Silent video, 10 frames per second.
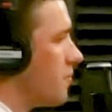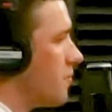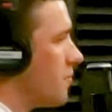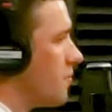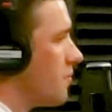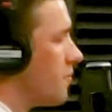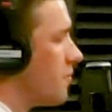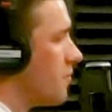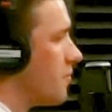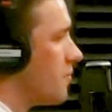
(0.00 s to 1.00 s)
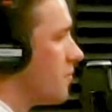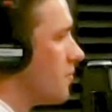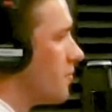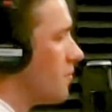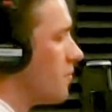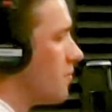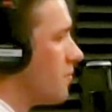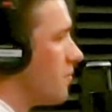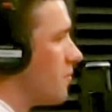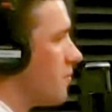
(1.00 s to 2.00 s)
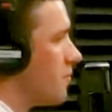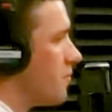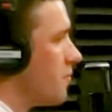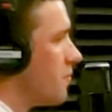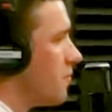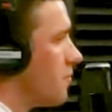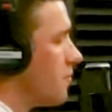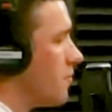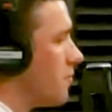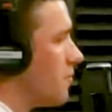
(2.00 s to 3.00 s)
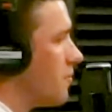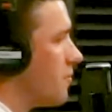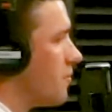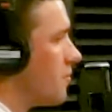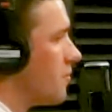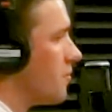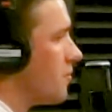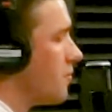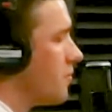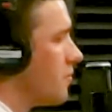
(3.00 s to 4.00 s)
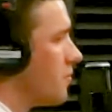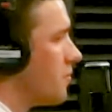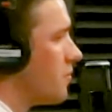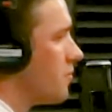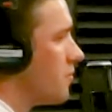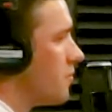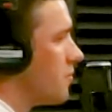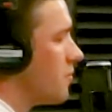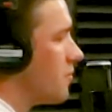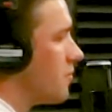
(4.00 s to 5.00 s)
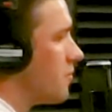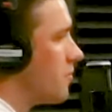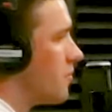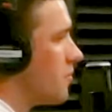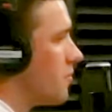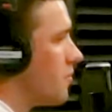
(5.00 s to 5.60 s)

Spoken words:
This person isn't speaking.